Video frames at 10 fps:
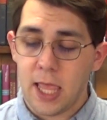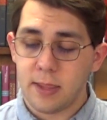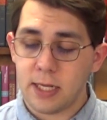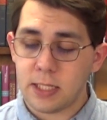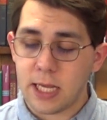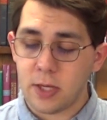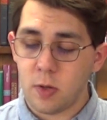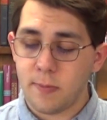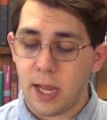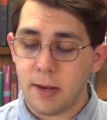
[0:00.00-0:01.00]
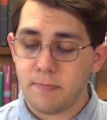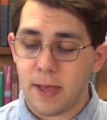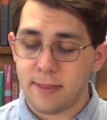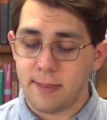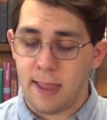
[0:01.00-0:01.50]
They said to him, In
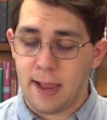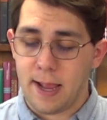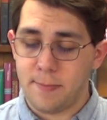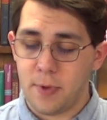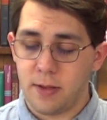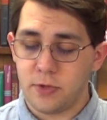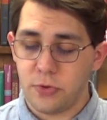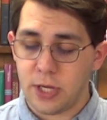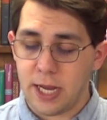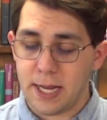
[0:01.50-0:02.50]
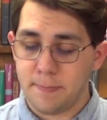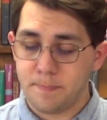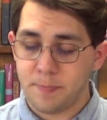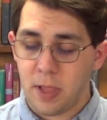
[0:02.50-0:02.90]
Bethlehem of Judea.